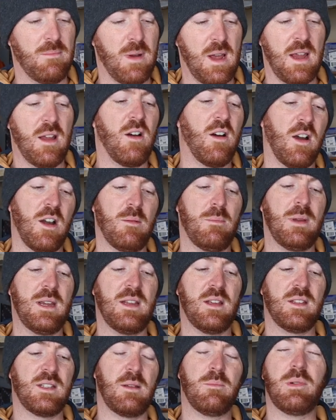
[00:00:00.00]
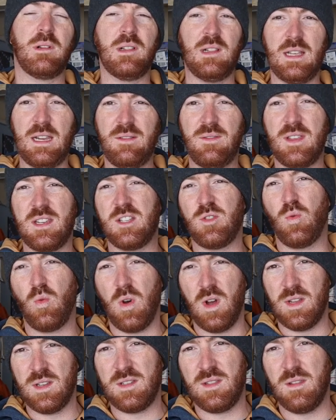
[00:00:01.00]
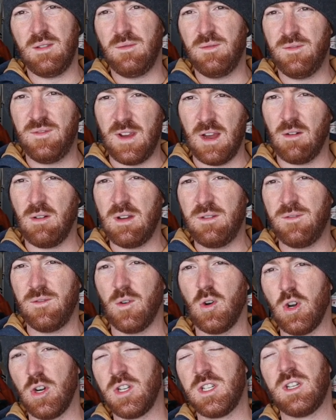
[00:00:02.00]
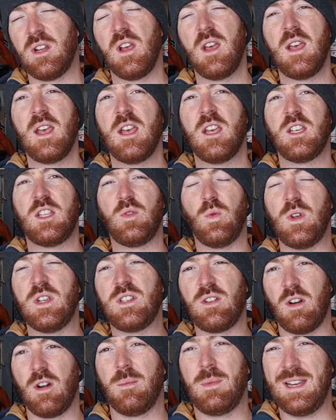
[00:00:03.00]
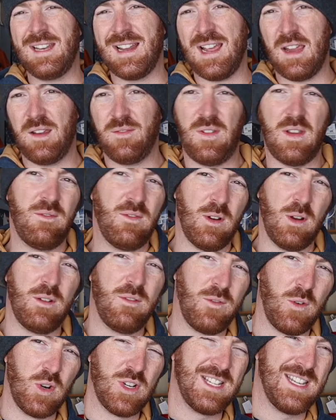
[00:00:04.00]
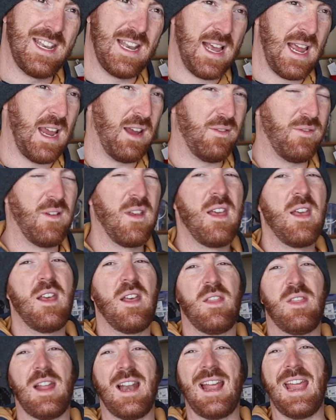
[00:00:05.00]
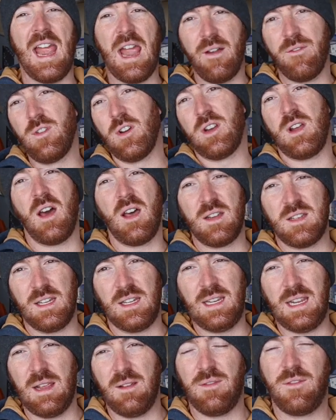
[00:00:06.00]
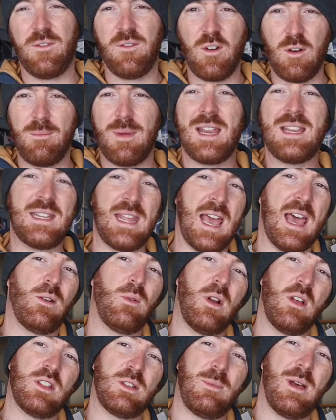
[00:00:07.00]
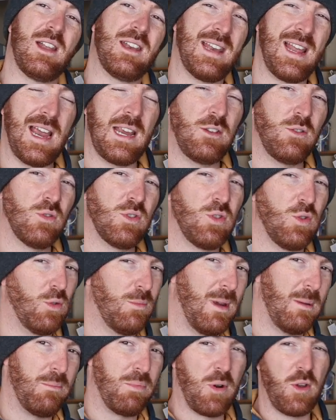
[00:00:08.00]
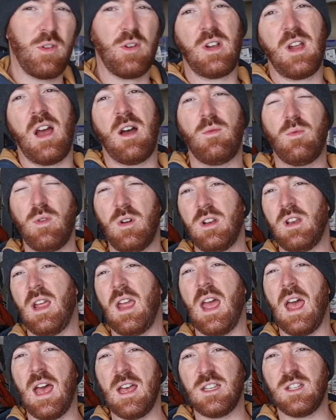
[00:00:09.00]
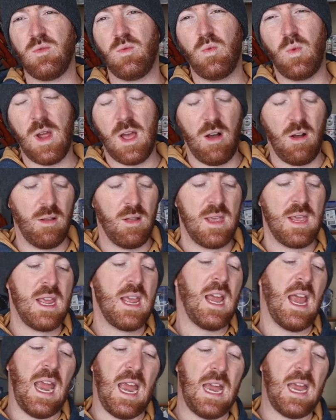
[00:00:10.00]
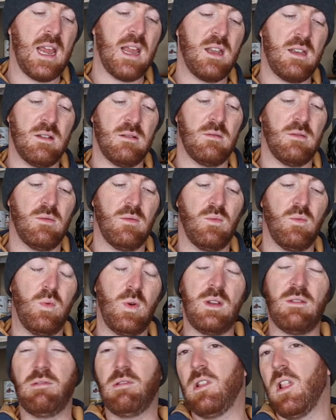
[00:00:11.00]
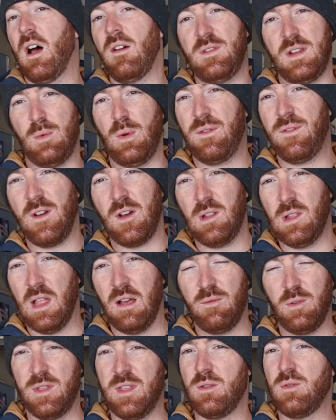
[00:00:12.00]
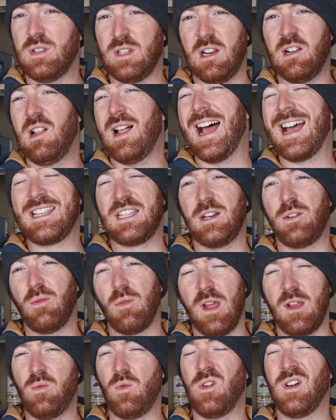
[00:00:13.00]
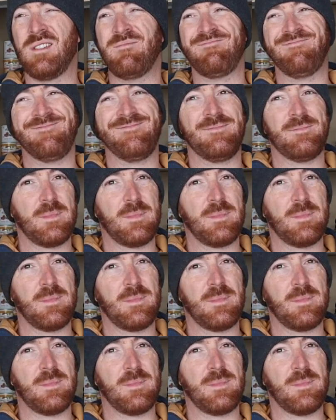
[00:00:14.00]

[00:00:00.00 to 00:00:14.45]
in my heart because I believe this was the very first Swiss Army knife and very first knife that I ever got as a gift from my dad when I was about nine years old. My brother got one as well, and we loved it. We fell in love with it. It was a classic red one.